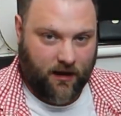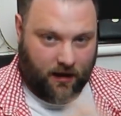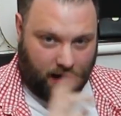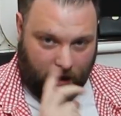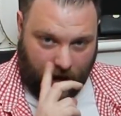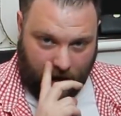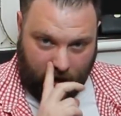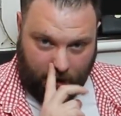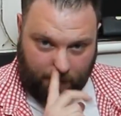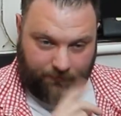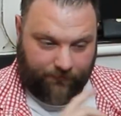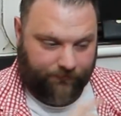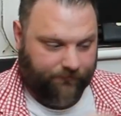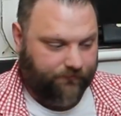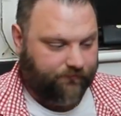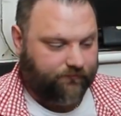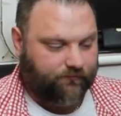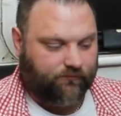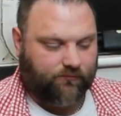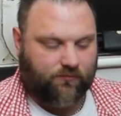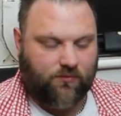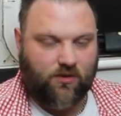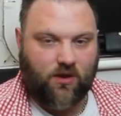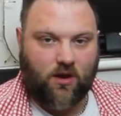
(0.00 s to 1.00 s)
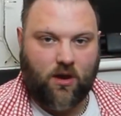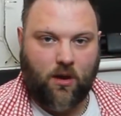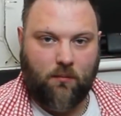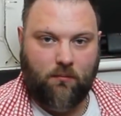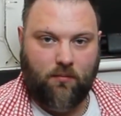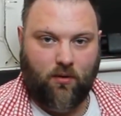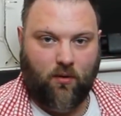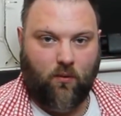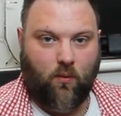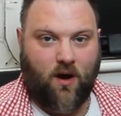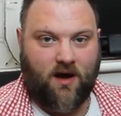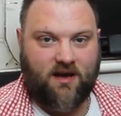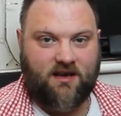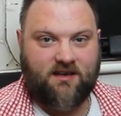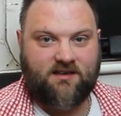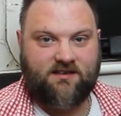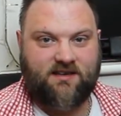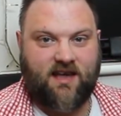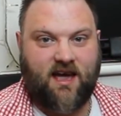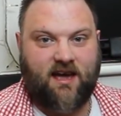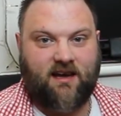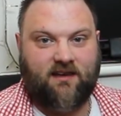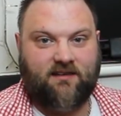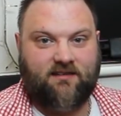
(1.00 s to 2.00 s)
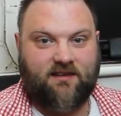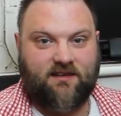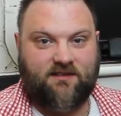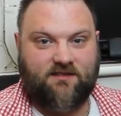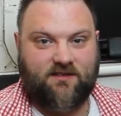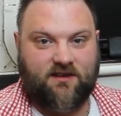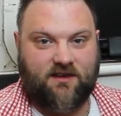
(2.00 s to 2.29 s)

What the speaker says: but Wires X is